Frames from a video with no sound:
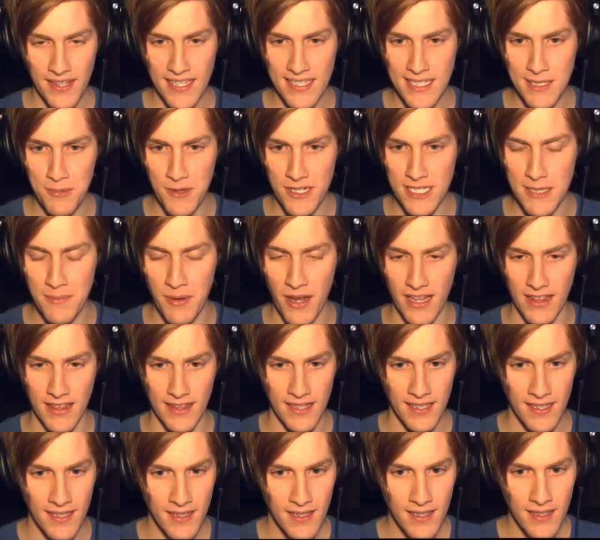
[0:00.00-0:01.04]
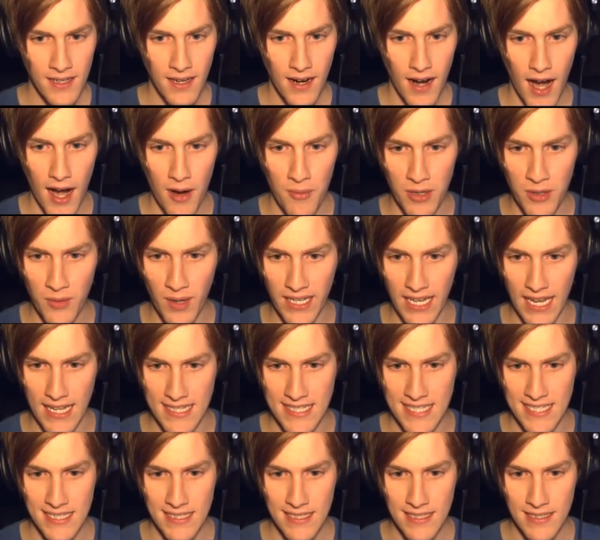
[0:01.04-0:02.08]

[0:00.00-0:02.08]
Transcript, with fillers: Let's press the button. All right, what do I get?